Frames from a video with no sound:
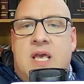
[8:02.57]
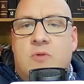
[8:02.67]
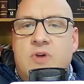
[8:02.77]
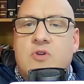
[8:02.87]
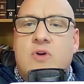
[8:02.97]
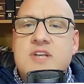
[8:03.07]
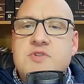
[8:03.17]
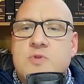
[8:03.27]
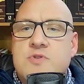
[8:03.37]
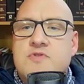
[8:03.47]
And when
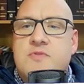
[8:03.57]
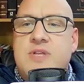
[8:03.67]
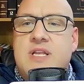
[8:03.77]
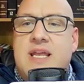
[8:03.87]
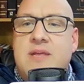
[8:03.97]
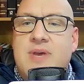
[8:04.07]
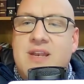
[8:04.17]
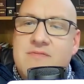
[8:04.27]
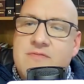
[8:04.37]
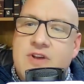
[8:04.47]
Christ rose from the dead, he made
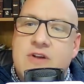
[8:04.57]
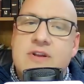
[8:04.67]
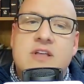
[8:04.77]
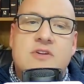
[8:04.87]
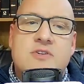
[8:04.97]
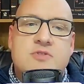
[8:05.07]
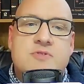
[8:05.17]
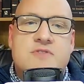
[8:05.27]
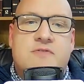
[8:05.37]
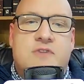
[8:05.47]
it very clear to
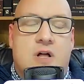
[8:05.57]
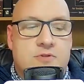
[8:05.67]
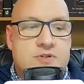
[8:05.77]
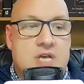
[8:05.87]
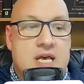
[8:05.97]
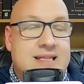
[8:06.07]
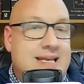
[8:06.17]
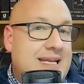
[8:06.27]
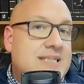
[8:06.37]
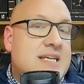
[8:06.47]
his followers
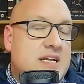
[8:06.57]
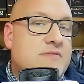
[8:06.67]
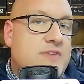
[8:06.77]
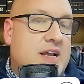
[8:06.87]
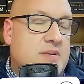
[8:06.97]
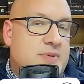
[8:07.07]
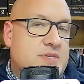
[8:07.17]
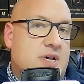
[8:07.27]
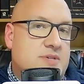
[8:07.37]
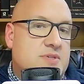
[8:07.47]
that he did, in fact,
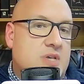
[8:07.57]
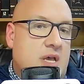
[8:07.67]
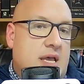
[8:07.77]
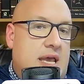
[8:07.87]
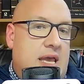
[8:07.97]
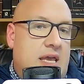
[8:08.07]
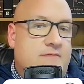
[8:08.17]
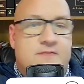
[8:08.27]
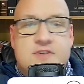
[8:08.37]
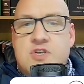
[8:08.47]
possess a
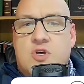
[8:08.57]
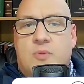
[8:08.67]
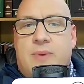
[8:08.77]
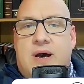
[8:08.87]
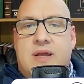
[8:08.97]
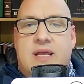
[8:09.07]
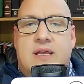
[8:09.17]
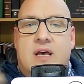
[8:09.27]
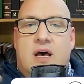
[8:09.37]
physical body,